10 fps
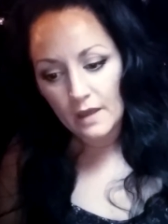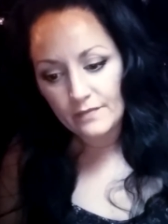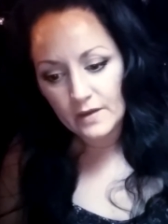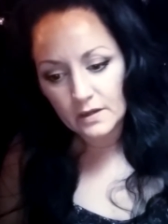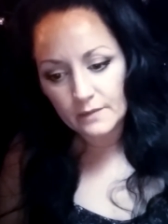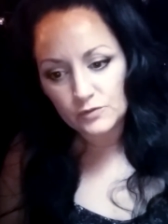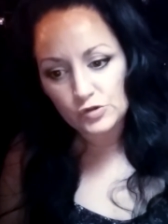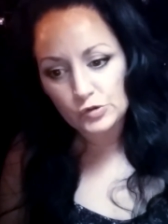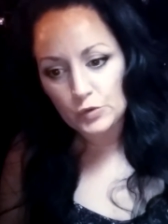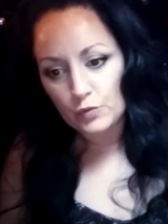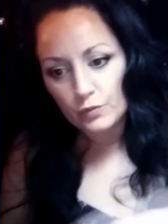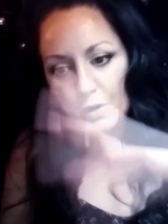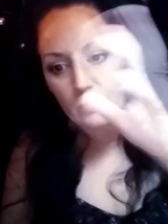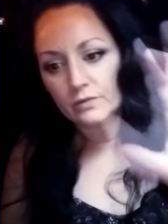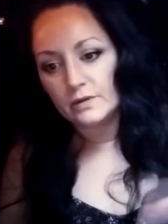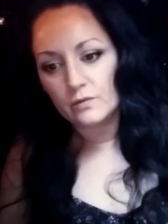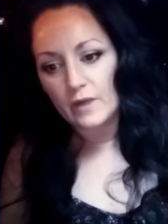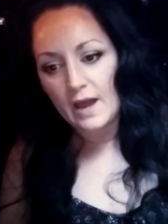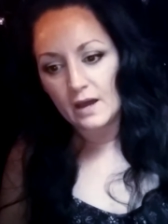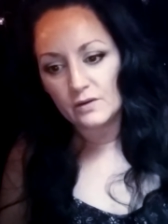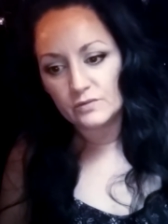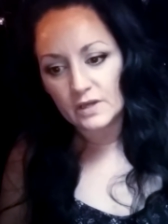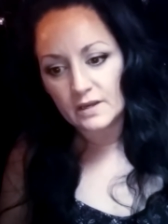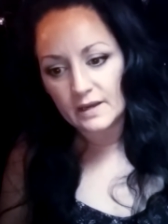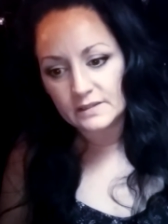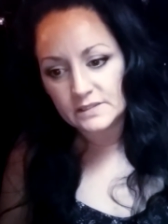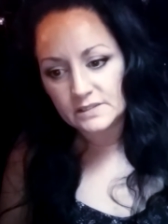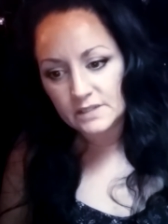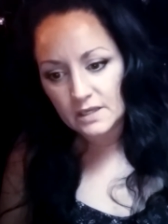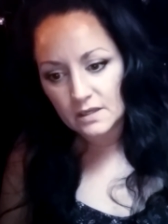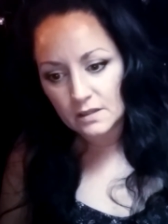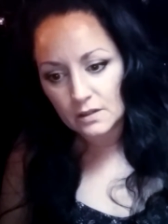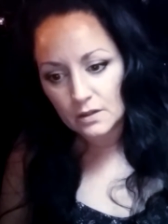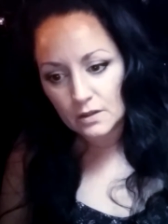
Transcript: And then I'm scrolling around and I see,